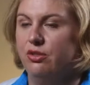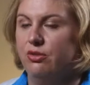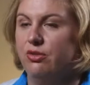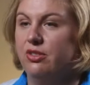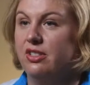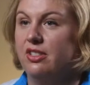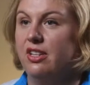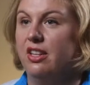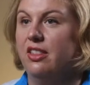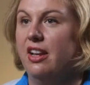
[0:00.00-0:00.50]
to
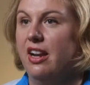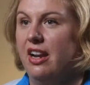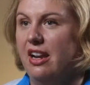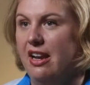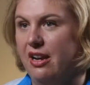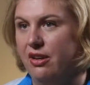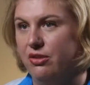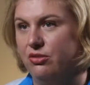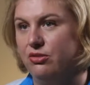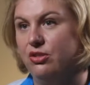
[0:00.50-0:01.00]
extend that
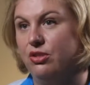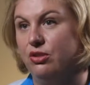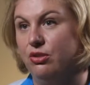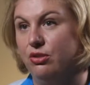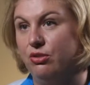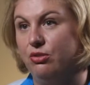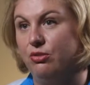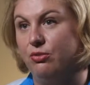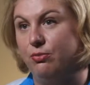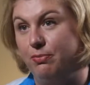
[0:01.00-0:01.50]
out
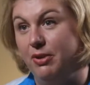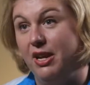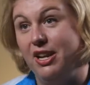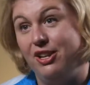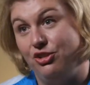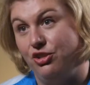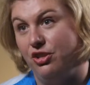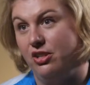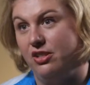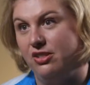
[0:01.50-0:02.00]
to
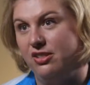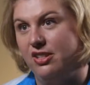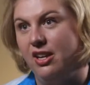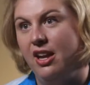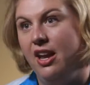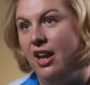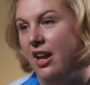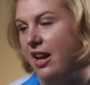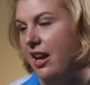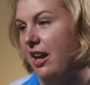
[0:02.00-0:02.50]
patients.
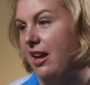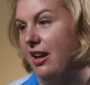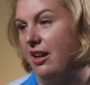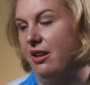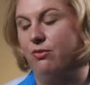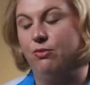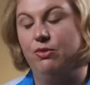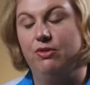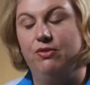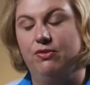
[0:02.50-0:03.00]

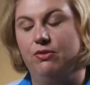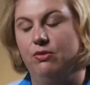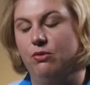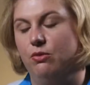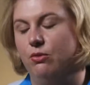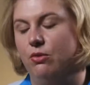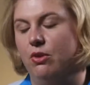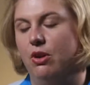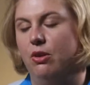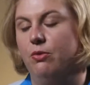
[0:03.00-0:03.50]
And
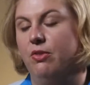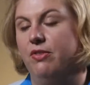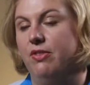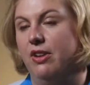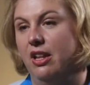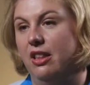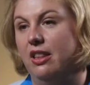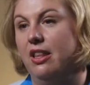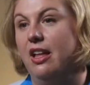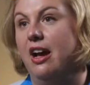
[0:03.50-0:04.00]
we've
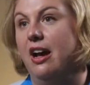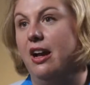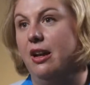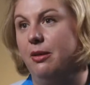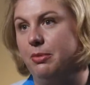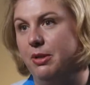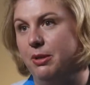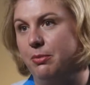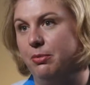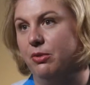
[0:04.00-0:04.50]
had a lot
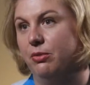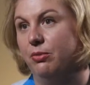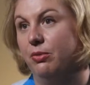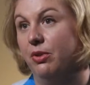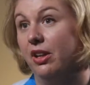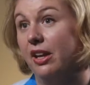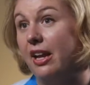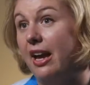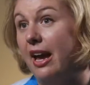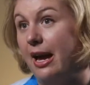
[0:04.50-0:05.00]
of people
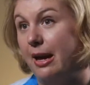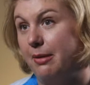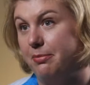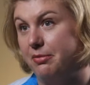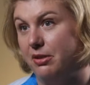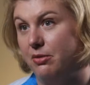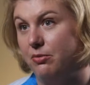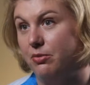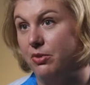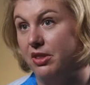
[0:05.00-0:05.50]
really
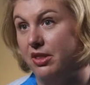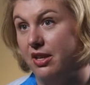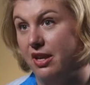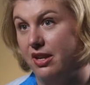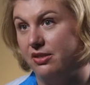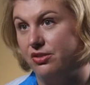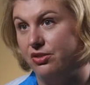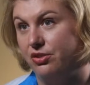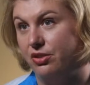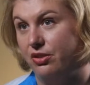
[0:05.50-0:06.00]
happy with
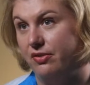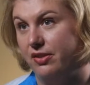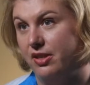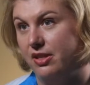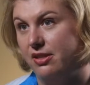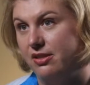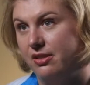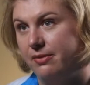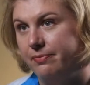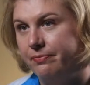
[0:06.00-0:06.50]
that service.